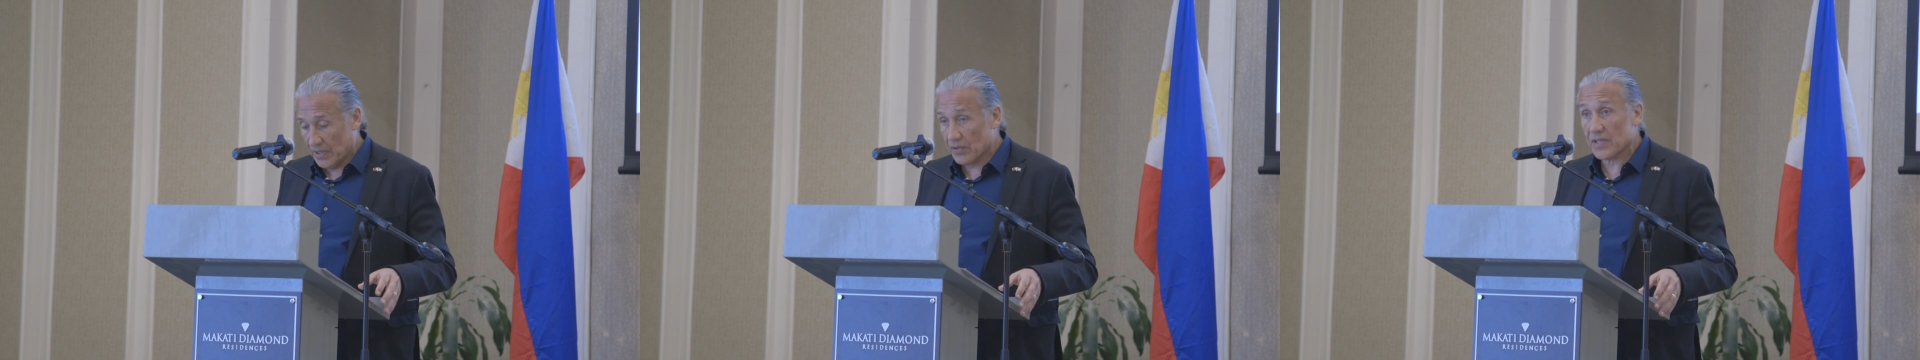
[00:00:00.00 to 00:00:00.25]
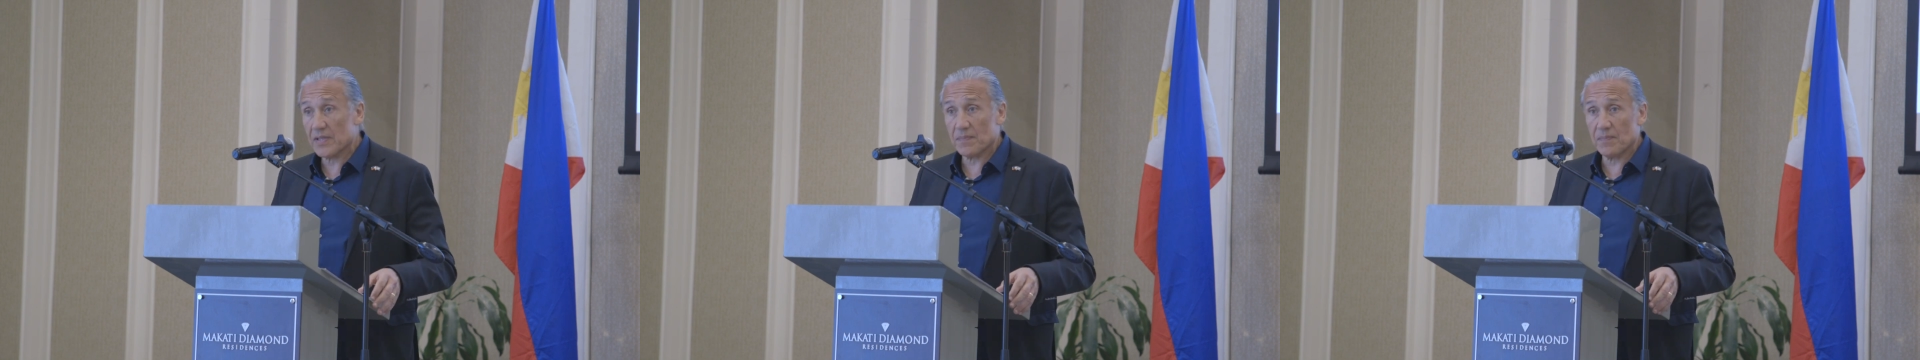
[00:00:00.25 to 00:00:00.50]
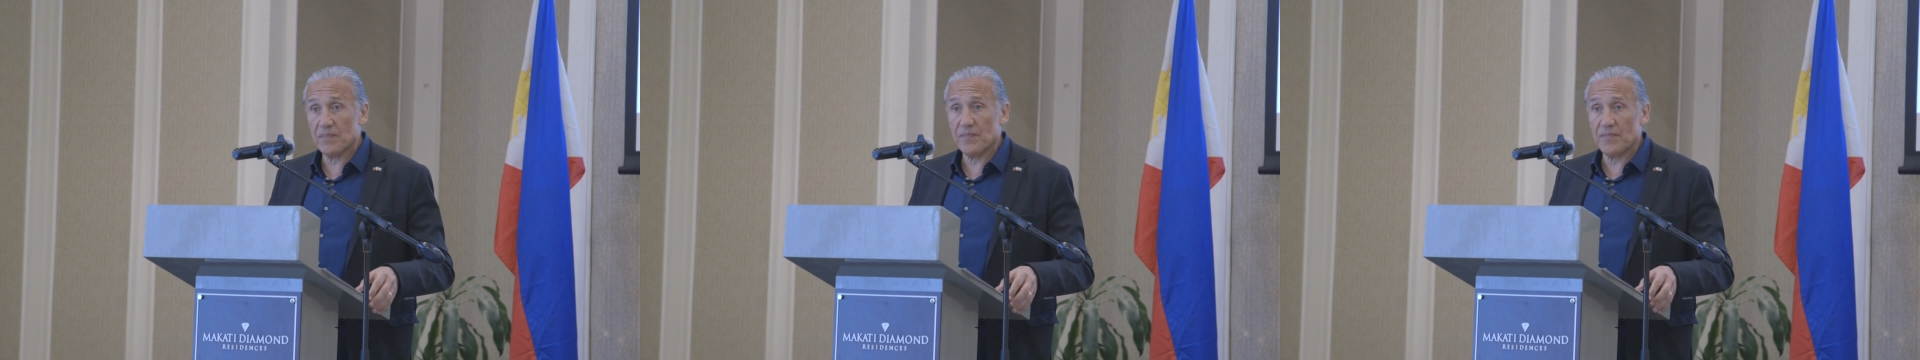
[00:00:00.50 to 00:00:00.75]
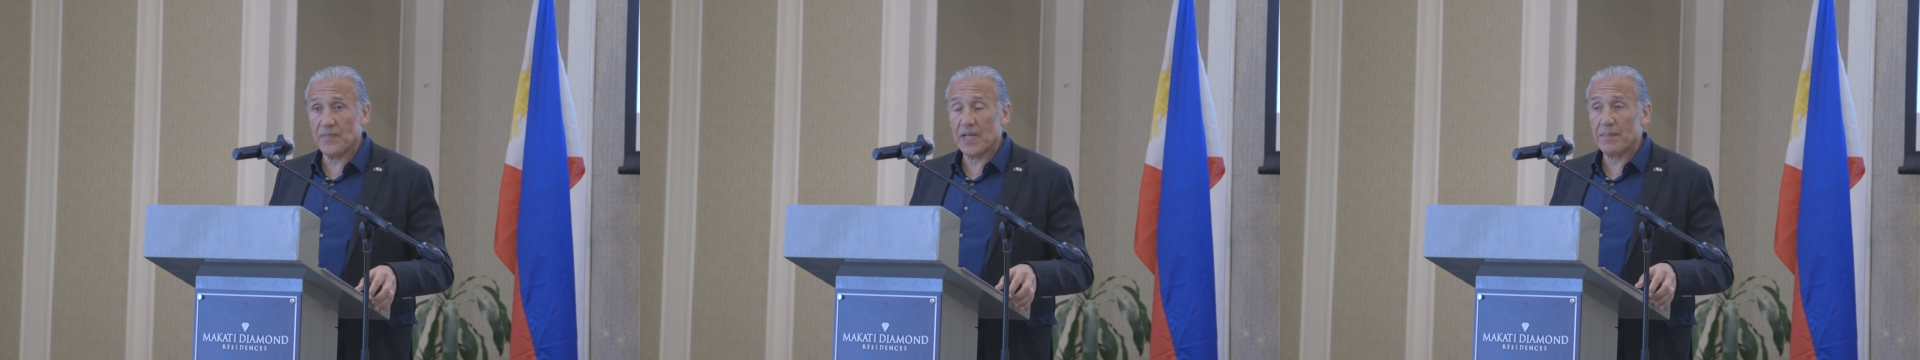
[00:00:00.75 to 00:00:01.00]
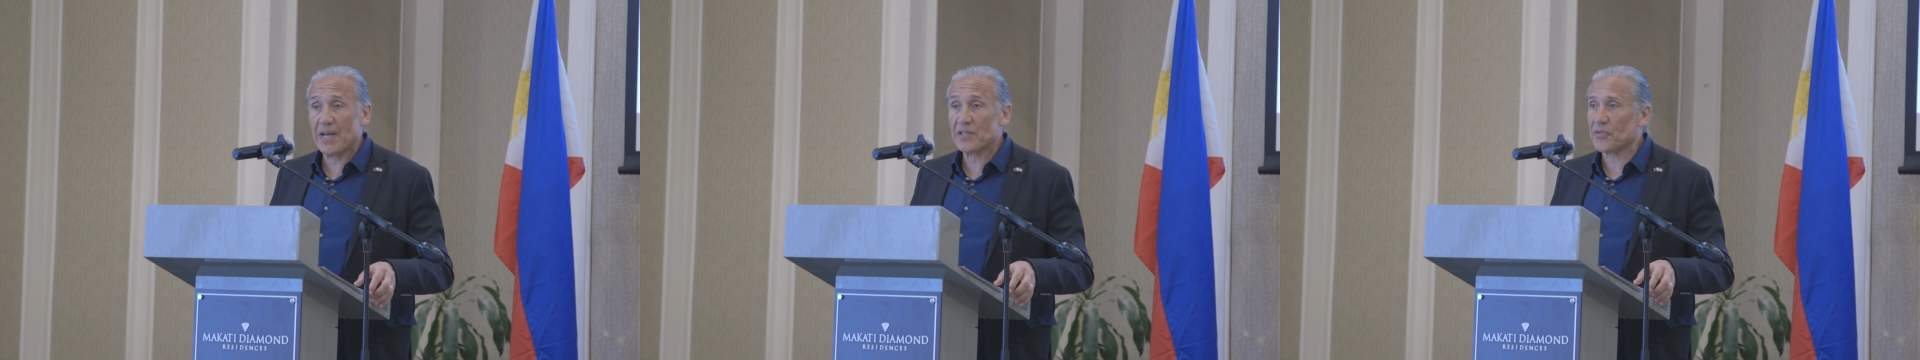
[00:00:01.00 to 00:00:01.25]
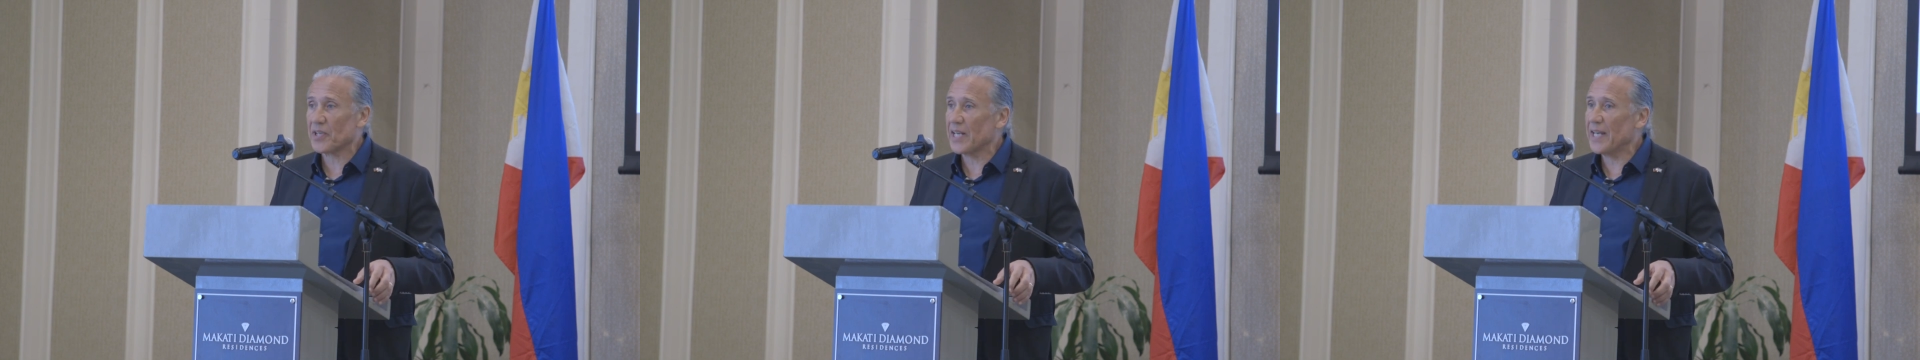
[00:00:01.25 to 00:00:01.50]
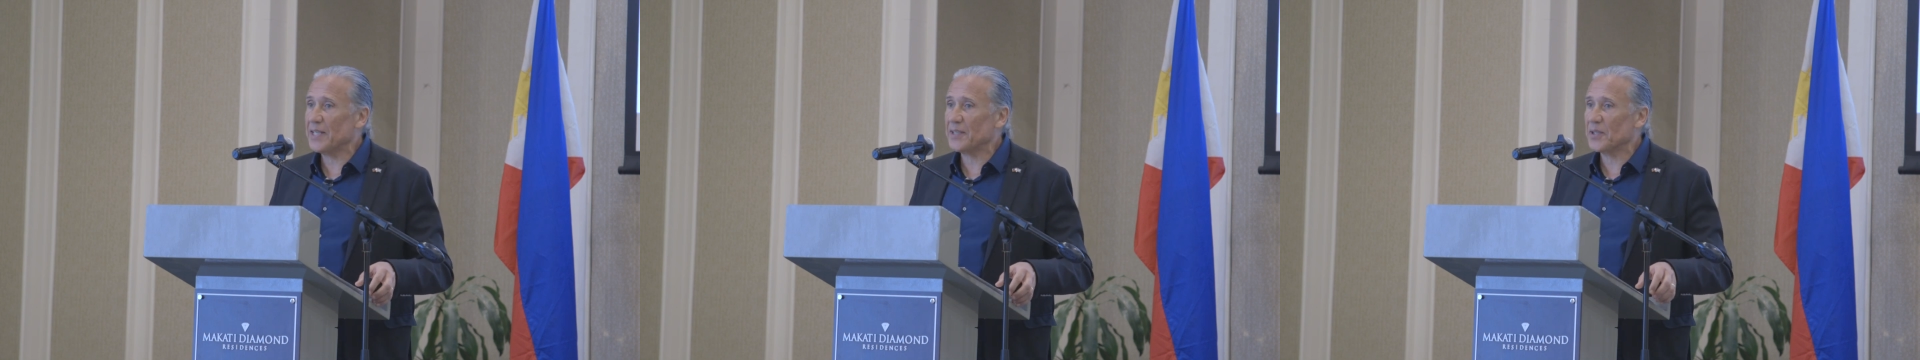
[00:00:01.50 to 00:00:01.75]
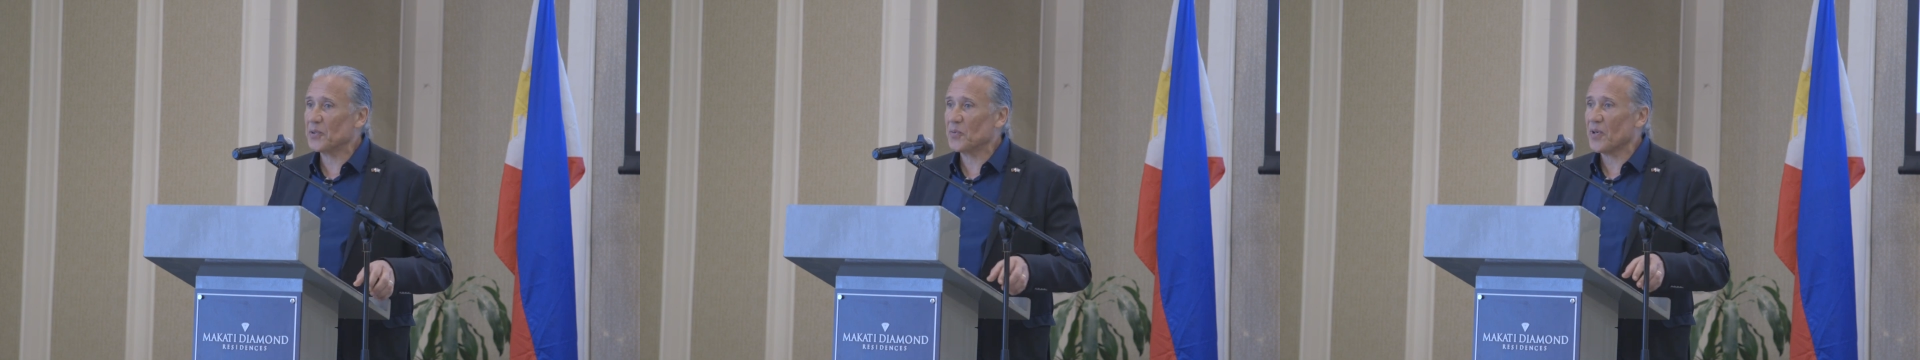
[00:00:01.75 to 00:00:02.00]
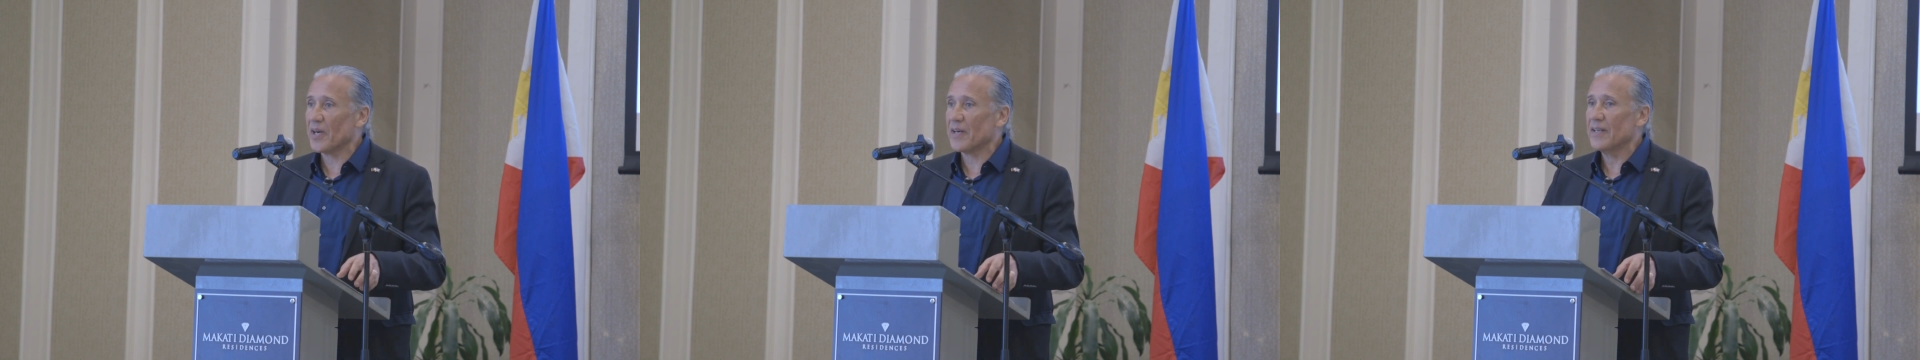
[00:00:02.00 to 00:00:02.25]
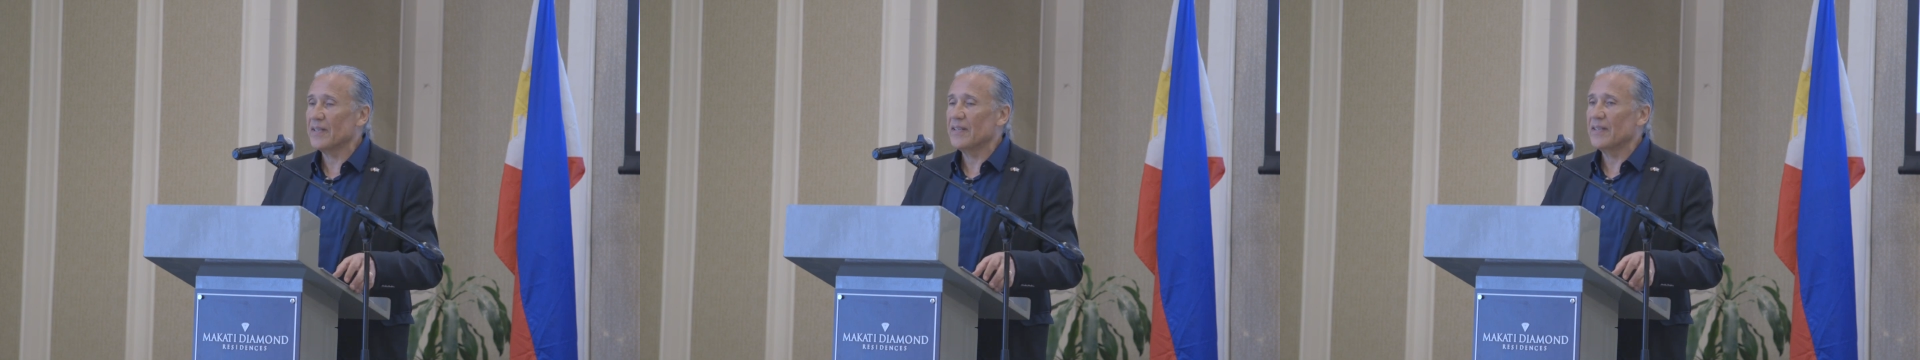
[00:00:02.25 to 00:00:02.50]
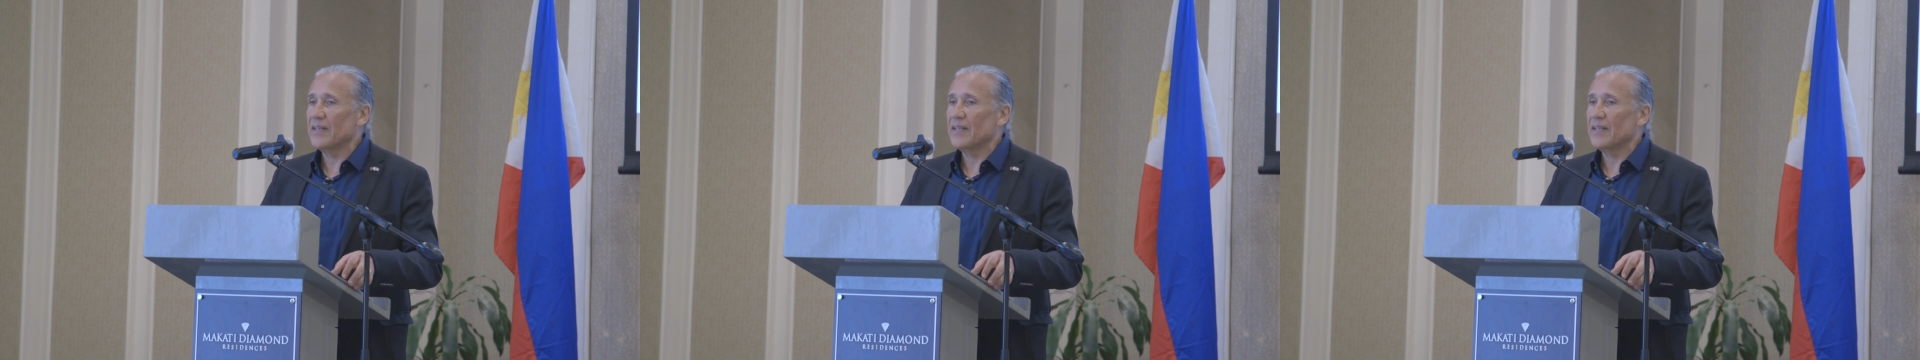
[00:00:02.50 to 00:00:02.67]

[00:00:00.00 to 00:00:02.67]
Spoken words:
because it's very much related to our